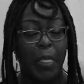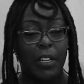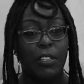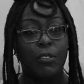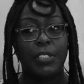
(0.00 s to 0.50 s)

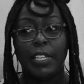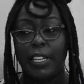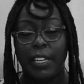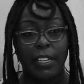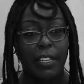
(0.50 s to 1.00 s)

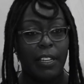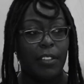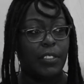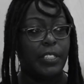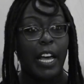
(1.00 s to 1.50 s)
losing
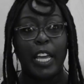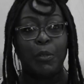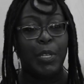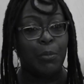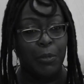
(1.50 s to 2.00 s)
9
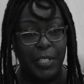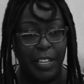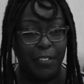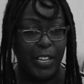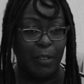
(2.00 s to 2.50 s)
people in
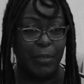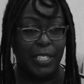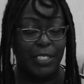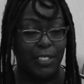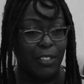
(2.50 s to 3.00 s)
their
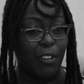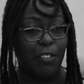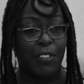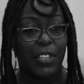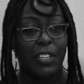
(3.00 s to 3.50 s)
family to
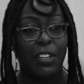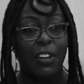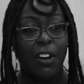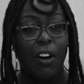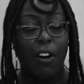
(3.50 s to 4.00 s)
COVID,
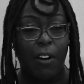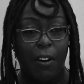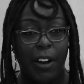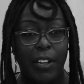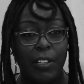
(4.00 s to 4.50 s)

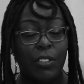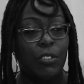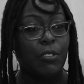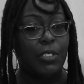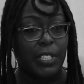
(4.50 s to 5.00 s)
or
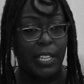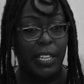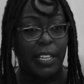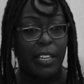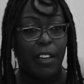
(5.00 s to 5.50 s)

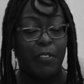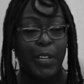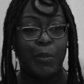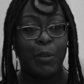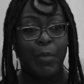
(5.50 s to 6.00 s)
losing a
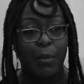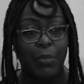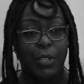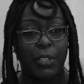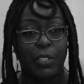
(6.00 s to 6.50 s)
family
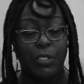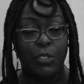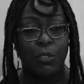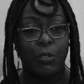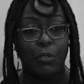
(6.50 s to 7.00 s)
member
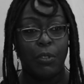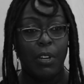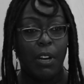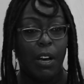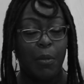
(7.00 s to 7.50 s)
to
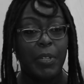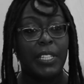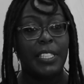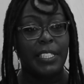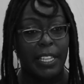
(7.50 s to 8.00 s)
a
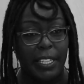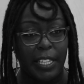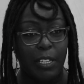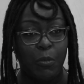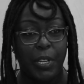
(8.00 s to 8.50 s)
police
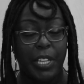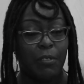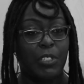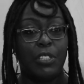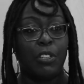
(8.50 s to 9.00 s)
killing where there
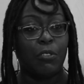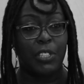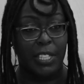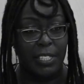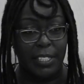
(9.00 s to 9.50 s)
was no
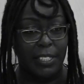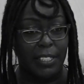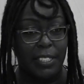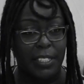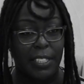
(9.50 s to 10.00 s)

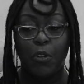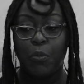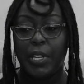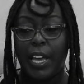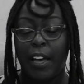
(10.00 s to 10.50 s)
justice.
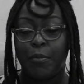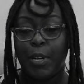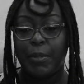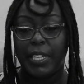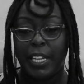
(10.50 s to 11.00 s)
We have
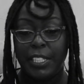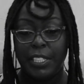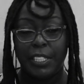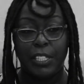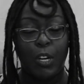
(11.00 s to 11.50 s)

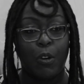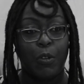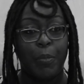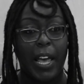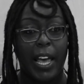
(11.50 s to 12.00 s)
publications in
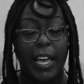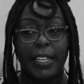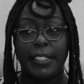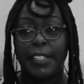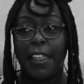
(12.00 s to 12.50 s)
our
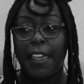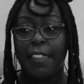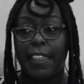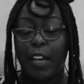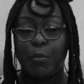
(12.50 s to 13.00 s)
past
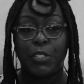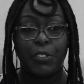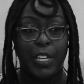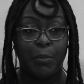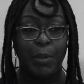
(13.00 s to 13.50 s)
that
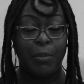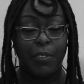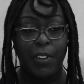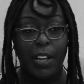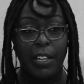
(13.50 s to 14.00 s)
portrayed people
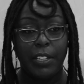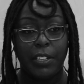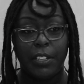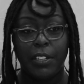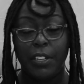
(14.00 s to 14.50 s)
of
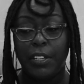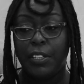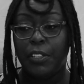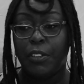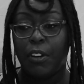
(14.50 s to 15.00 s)
color,
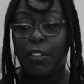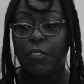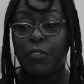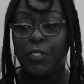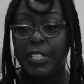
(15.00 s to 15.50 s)

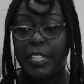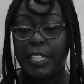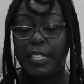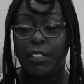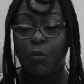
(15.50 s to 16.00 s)

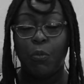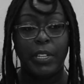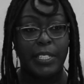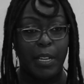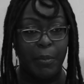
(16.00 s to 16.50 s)
really
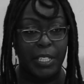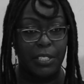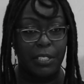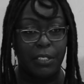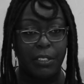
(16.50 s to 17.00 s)
one
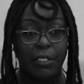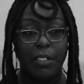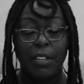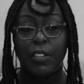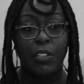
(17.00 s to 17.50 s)
dimensional,
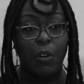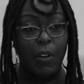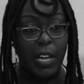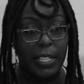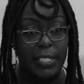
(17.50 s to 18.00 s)
no
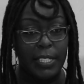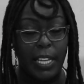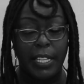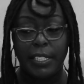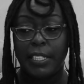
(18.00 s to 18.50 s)

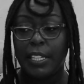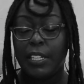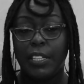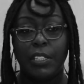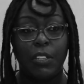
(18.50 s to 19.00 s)
consent,
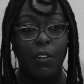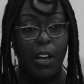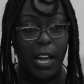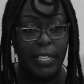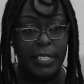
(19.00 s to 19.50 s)
no
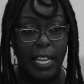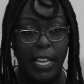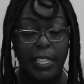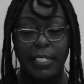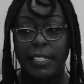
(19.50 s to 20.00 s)

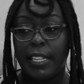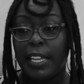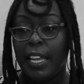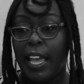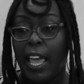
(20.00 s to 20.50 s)
context.
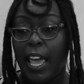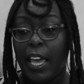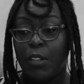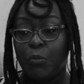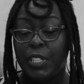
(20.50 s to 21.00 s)

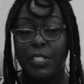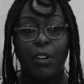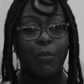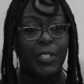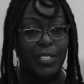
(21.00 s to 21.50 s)
And we
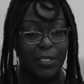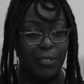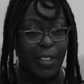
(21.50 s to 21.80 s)
don't want to do